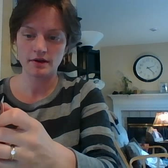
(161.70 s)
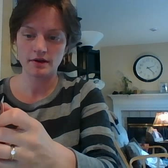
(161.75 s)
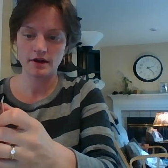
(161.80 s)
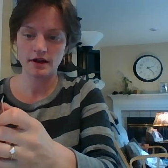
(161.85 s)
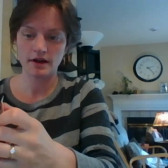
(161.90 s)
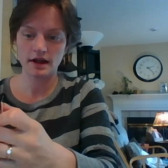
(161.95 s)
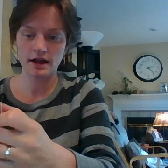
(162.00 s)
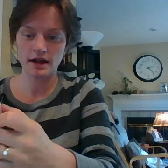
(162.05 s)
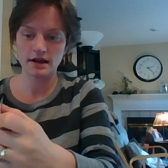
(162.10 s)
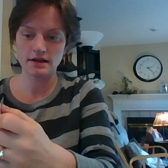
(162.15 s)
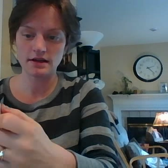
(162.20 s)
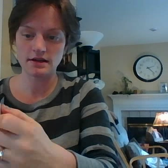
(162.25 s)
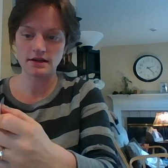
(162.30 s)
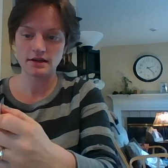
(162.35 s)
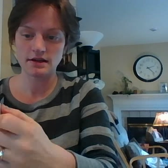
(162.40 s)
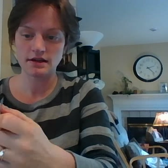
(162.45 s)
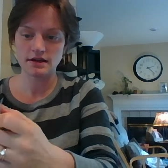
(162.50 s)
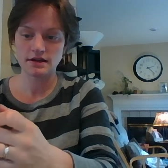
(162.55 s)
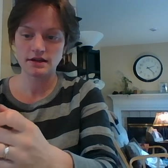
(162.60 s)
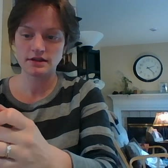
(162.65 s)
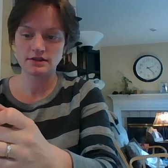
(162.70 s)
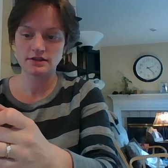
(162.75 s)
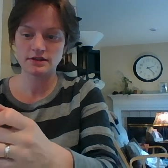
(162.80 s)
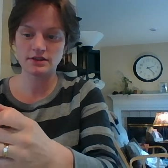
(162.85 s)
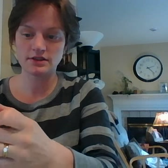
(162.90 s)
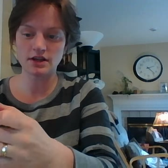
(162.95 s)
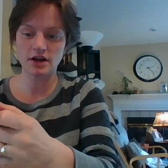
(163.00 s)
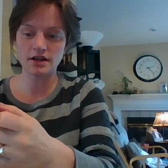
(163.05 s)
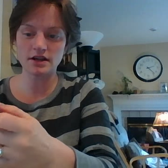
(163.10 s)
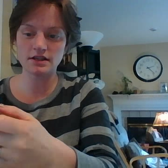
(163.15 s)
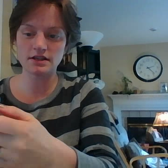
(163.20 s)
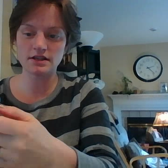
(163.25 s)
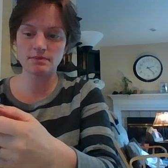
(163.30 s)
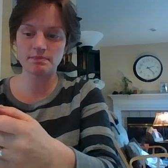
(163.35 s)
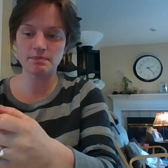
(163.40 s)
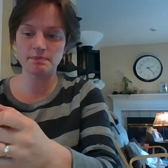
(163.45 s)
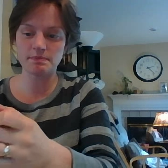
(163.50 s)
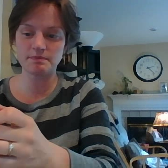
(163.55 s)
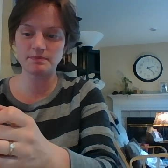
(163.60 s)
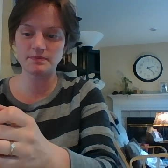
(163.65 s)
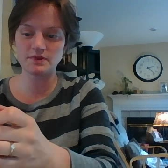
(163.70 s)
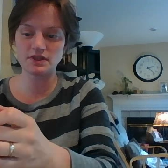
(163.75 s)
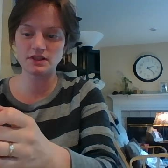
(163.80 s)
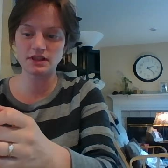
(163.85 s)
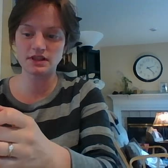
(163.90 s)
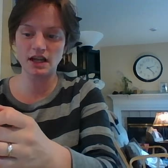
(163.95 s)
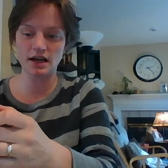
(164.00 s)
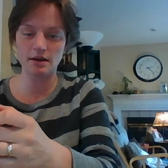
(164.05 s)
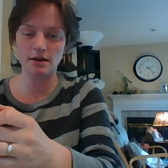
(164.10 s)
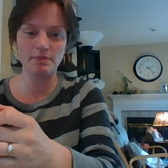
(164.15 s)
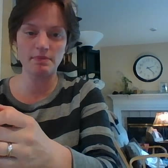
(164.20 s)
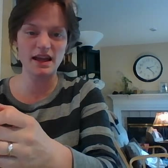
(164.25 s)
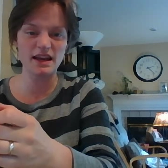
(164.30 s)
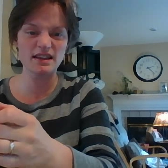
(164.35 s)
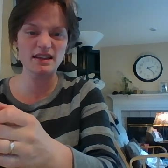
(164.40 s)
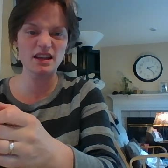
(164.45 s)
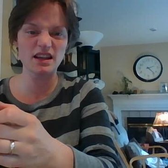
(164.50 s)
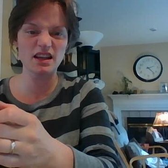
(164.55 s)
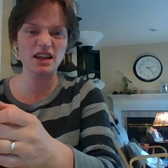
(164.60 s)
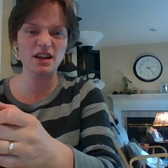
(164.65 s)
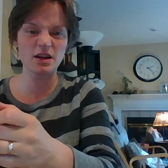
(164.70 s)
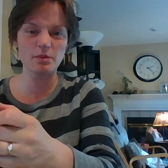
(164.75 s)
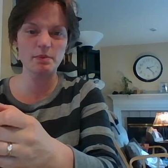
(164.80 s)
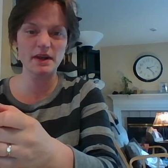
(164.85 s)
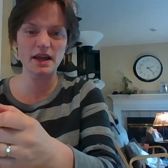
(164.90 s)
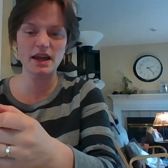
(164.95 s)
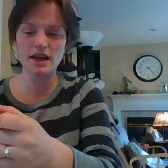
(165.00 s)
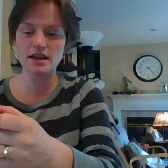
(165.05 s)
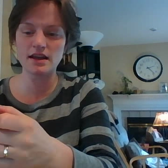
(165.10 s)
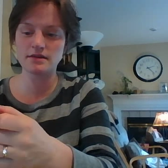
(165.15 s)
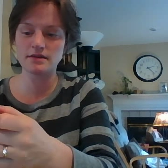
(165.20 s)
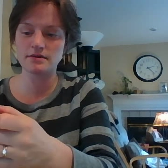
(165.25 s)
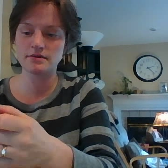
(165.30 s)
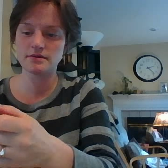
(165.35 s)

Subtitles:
Okay, starting to just kind of bend a little bit.